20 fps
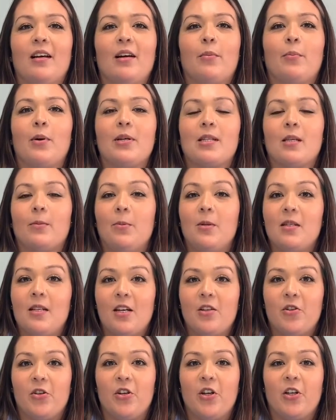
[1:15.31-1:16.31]

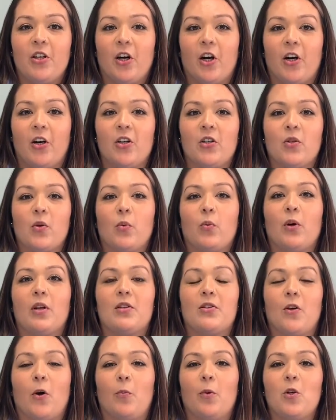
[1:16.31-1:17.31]
Precipitation occurs when
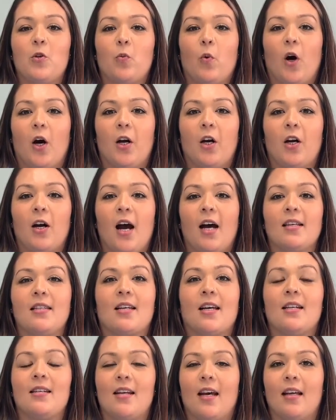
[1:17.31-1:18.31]
so much water has
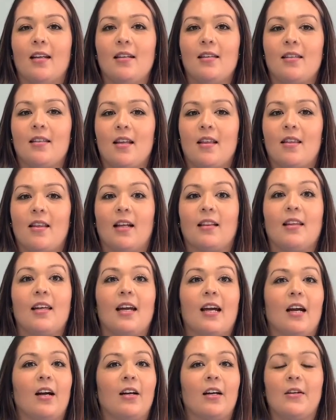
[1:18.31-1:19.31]
condensed that the
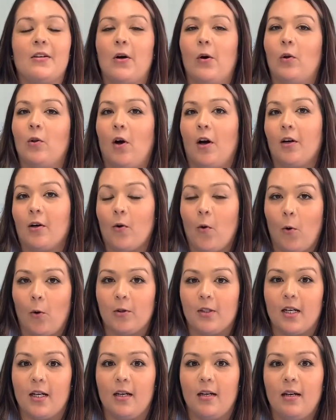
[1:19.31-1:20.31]
air can no longer hold
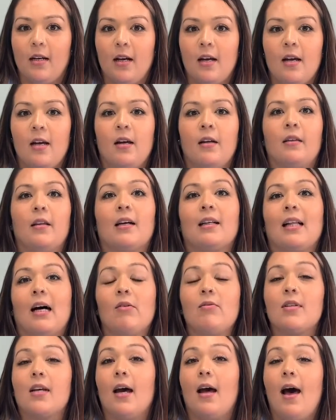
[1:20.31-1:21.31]
it. The
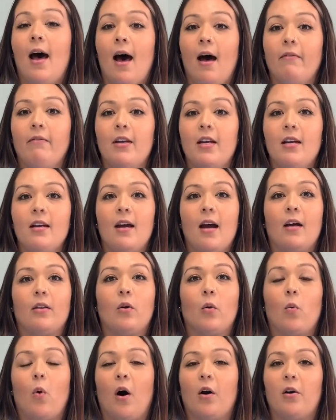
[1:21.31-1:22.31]
clouds get heavy and the
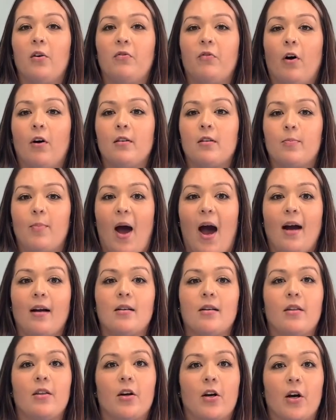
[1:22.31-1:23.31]
water falls back
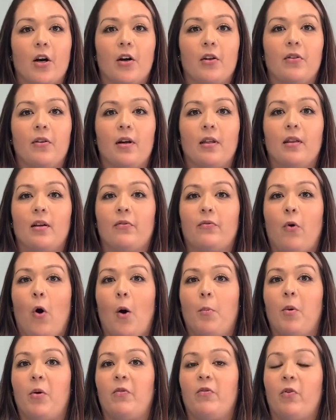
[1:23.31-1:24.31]
to the earth in the
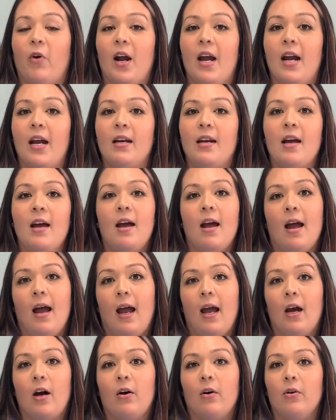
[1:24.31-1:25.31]
form of rain,
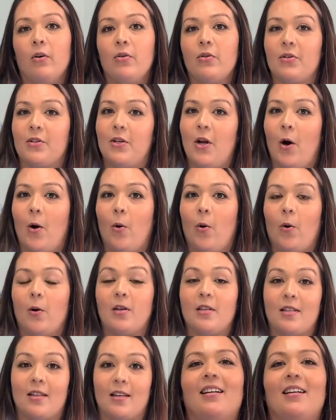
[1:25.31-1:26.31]
hail, snow, or
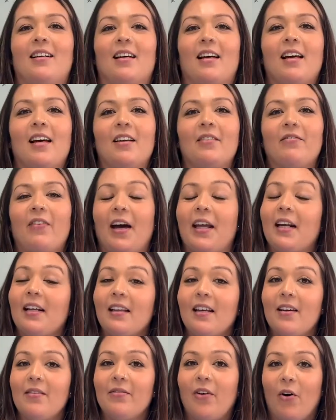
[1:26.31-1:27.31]
sleet. And
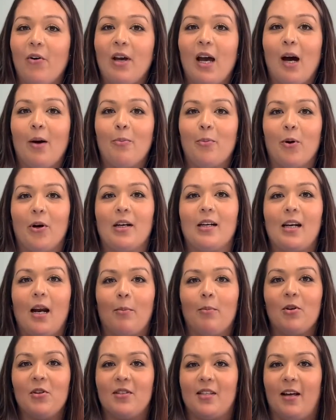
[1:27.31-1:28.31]
finally, vocab word
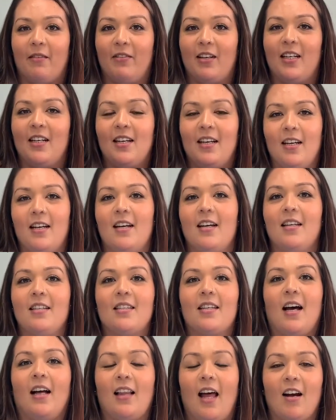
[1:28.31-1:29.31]
number 7 is
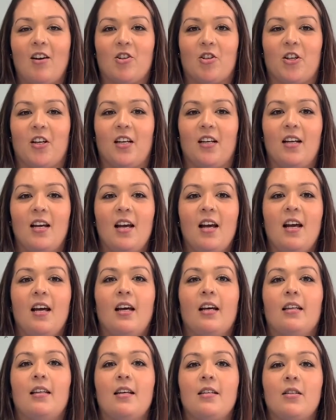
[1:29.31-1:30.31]
collection.
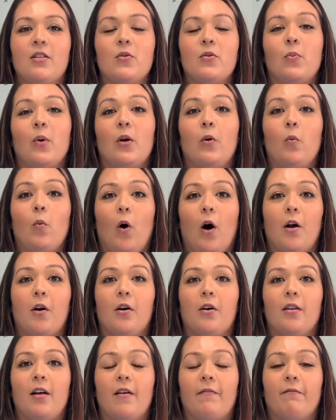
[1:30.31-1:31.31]
This is when water
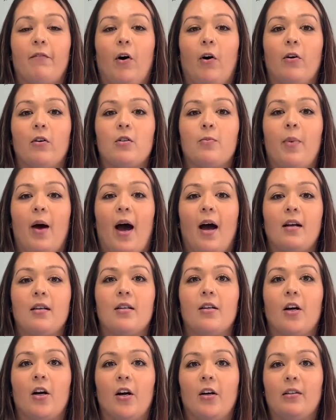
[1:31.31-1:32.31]
that falls back to
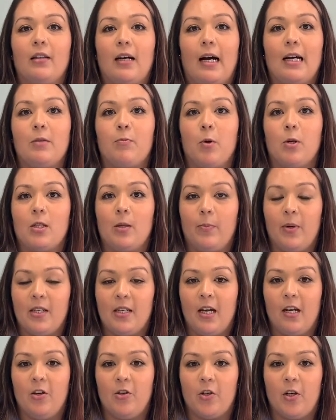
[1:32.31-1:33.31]
earth as
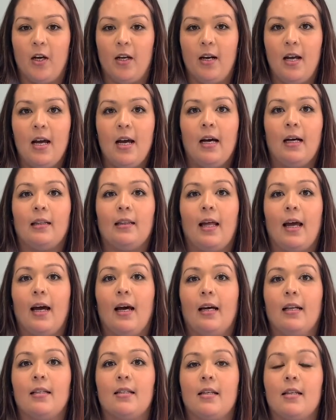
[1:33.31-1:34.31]
precipitation
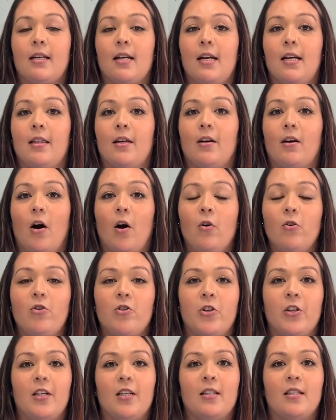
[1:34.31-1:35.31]
lands in either
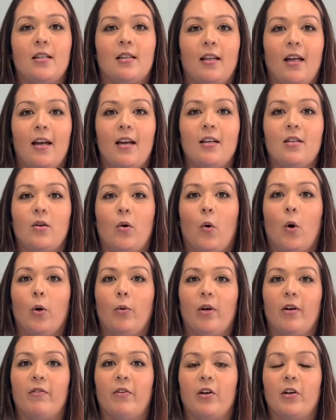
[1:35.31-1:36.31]
oceans, lakes, or
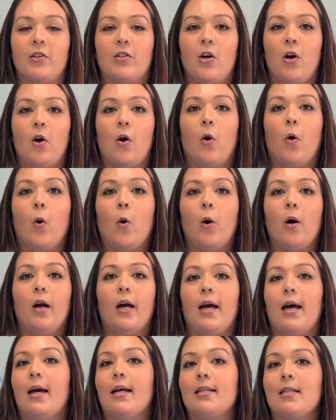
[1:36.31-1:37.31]
rivers, or it
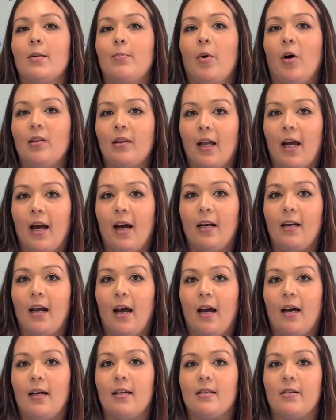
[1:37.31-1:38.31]
ends up on land
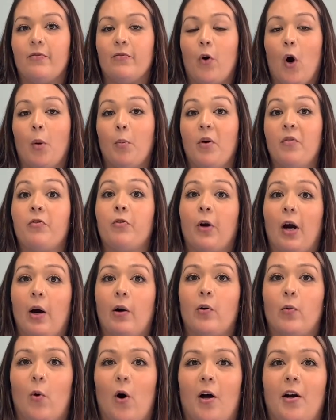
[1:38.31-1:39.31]
as a form of
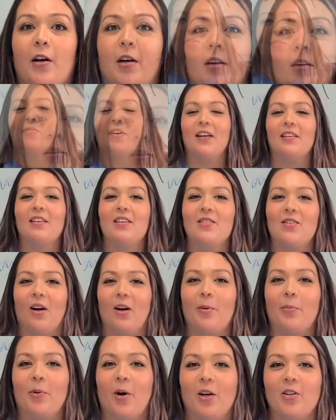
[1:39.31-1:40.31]
groundwater. To finally start our
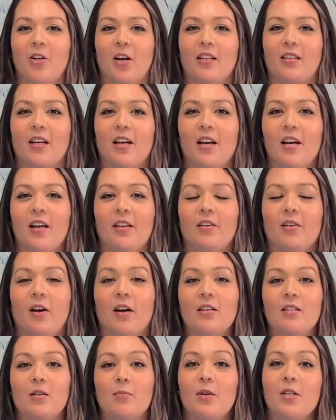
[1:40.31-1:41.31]
project, there are
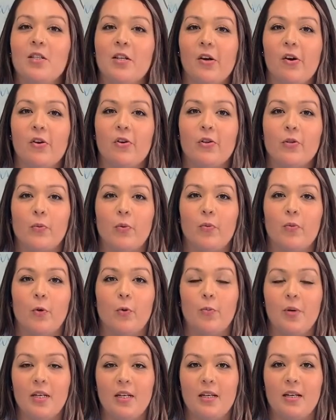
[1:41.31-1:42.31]
some materials we will
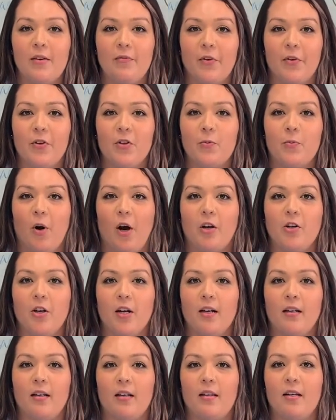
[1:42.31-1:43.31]
be needing for this
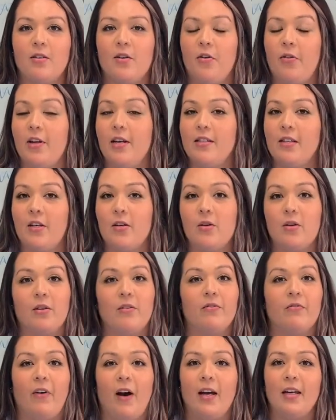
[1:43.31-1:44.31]
project. These are things that you can
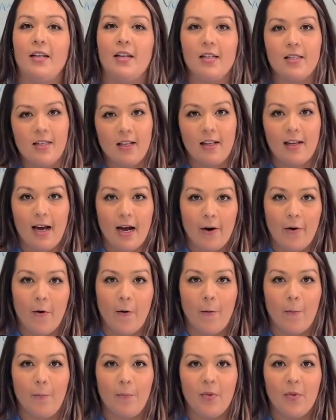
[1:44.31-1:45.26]
find easily at home.